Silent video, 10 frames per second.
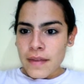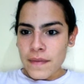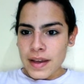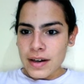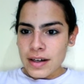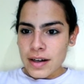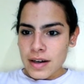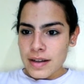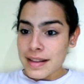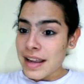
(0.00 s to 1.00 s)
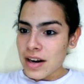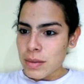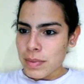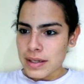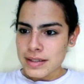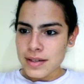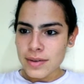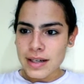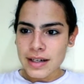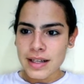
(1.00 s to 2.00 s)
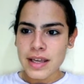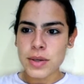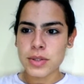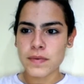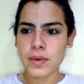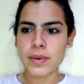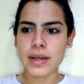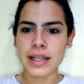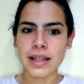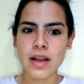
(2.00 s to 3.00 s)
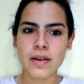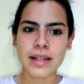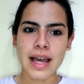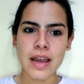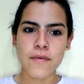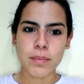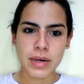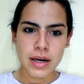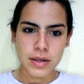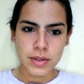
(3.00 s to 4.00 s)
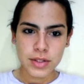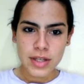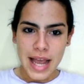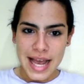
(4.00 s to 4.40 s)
They are particularly useful in long-life products